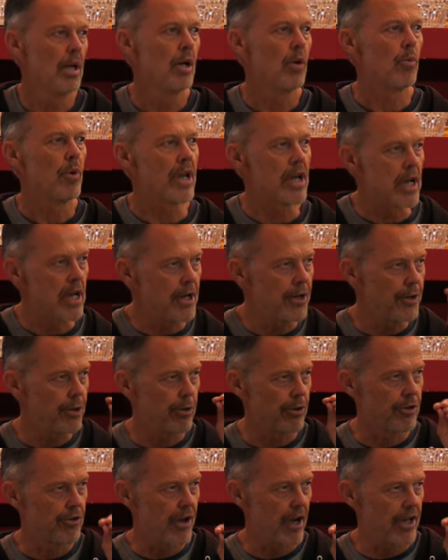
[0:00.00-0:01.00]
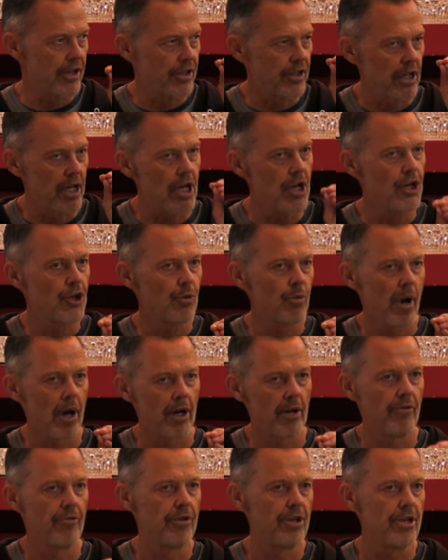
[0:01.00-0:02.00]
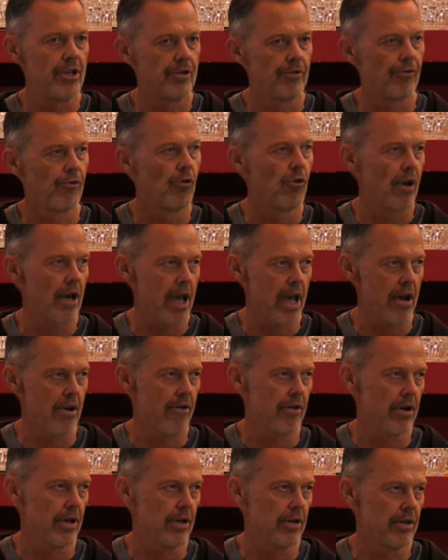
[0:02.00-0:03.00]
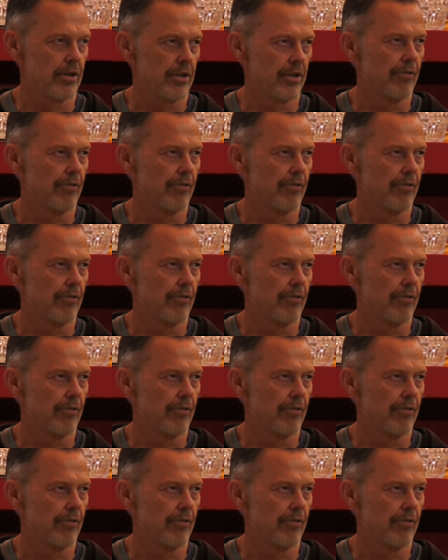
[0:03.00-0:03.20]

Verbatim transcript: we need to address each one of these four areas.